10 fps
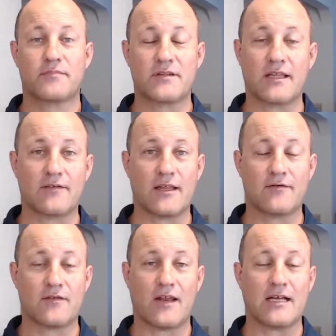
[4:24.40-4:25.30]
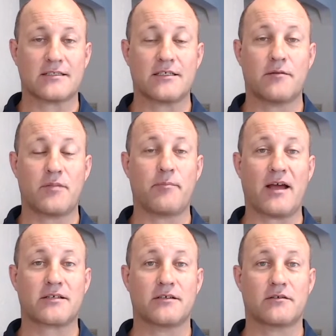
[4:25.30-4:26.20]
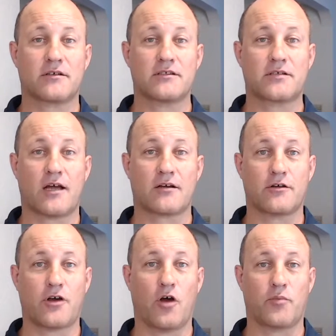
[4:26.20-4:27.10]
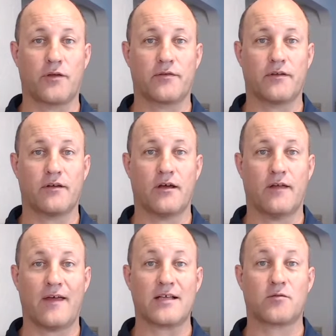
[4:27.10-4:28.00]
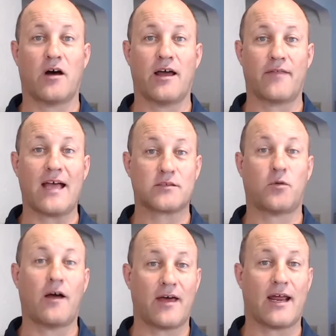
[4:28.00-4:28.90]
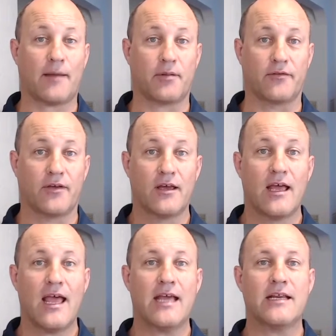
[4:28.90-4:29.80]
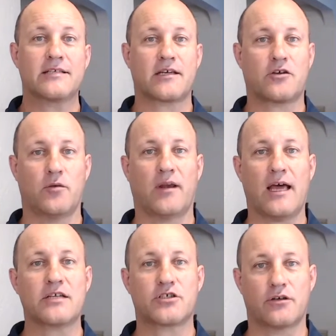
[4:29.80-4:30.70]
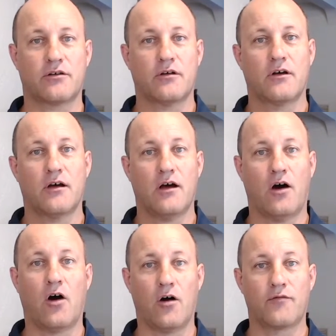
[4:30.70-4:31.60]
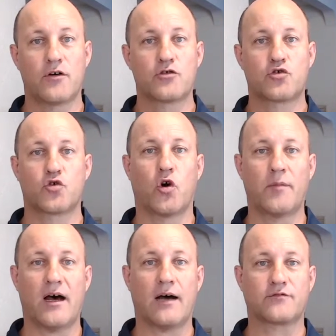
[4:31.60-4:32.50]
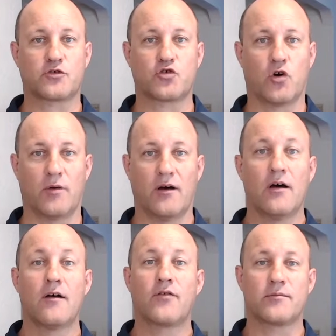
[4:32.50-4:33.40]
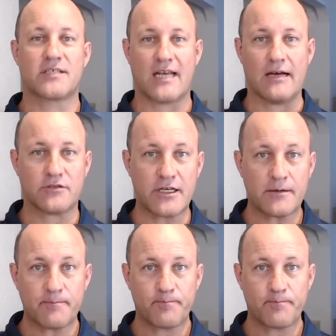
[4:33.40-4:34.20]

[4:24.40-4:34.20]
thing your back can cope with, and that's why that happens. It is accumulation of trauma after trauma from slouching